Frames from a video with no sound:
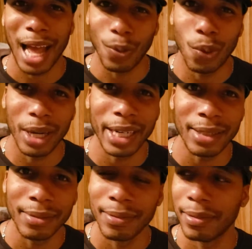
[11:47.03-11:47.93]
I want
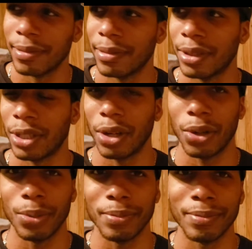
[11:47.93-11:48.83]
it.
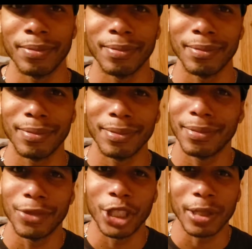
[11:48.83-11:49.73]
So
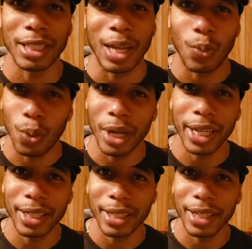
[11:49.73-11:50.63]
just because I
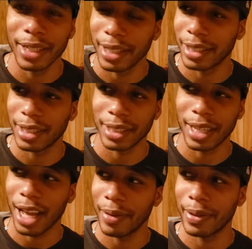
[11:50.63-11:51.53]
want it,
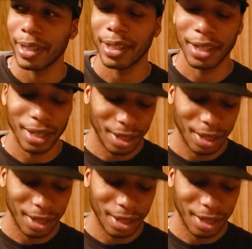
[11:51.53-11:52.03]
it's kind of